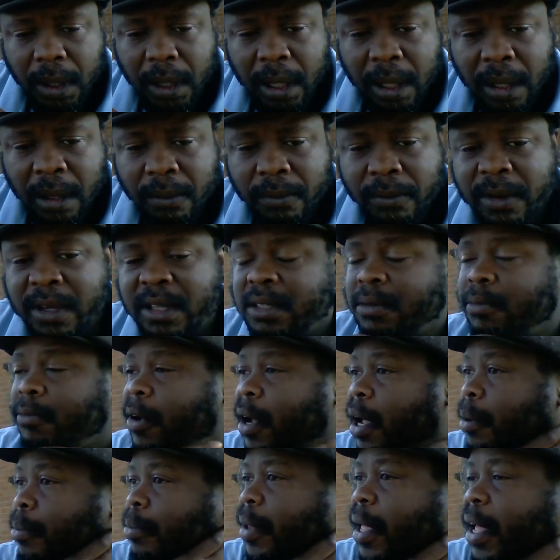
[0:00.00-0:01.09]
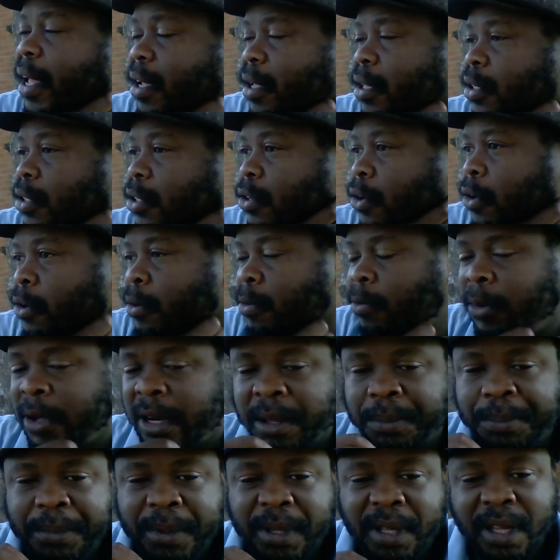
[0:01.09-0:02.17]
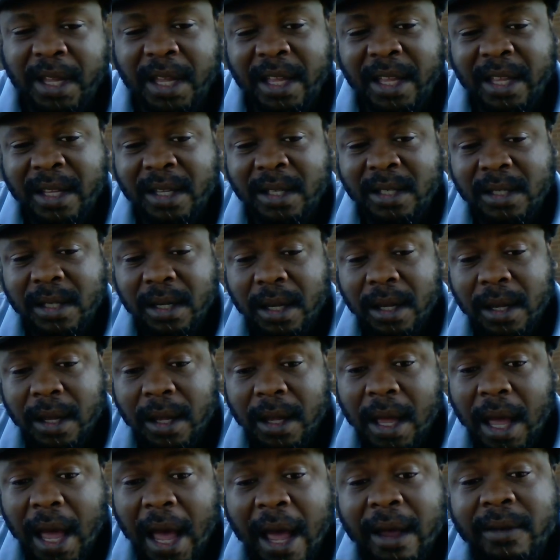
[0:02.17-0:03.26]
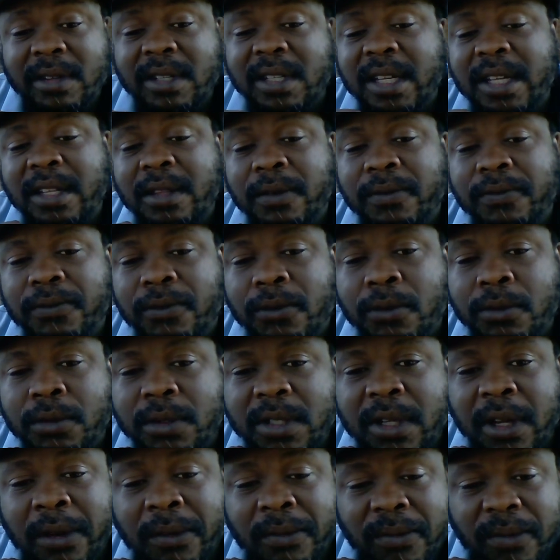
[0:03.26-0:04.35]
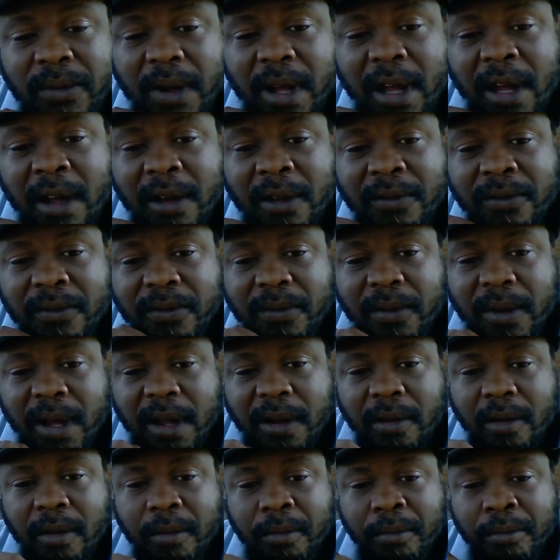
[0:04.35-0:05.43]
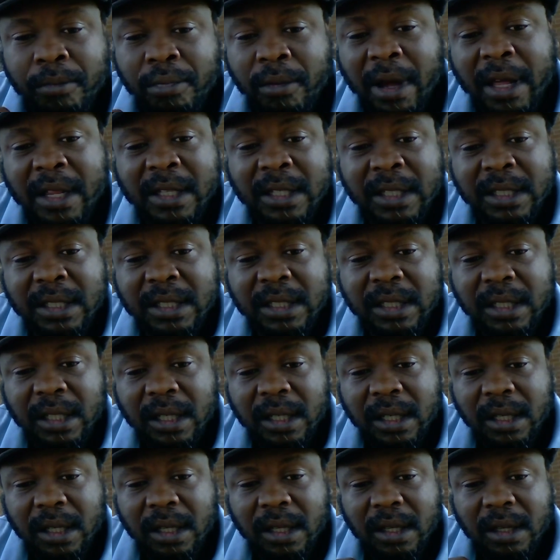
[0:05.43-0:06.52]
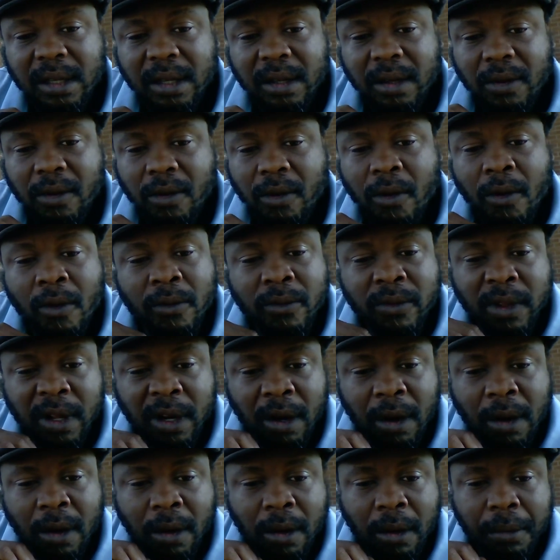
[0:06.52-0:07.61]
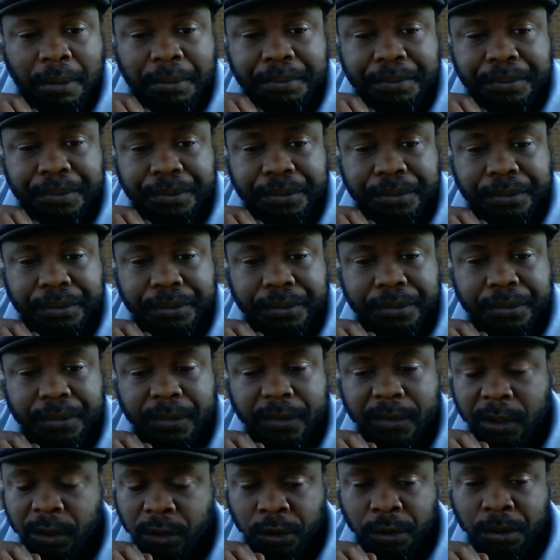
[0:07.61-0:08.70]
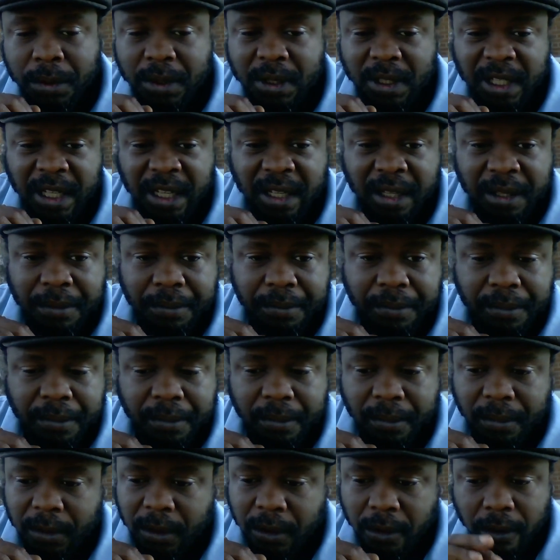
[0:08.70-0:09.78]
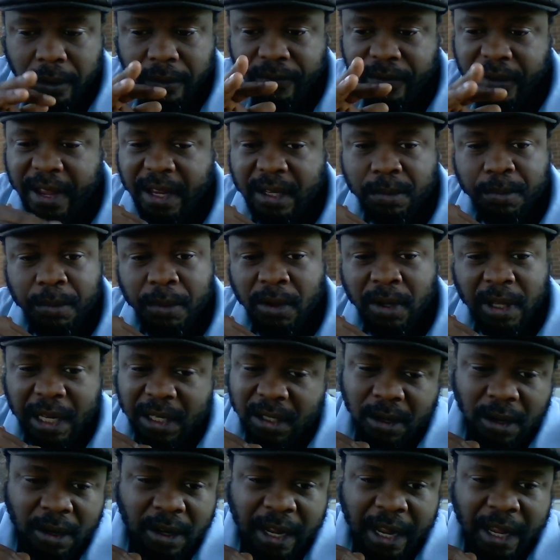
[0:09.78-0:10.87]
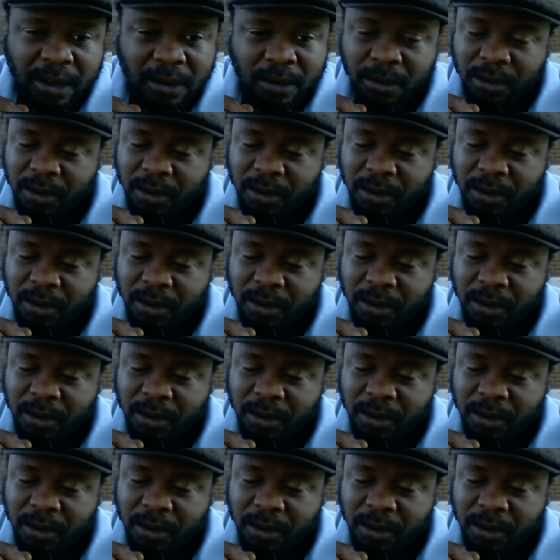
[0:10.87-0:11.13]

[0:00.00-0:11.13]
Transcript: And the reason why I'm not concerned with it, because I've seen the fruits of brothers over the law. You see it. Go on Facebook. That's all you gotta do.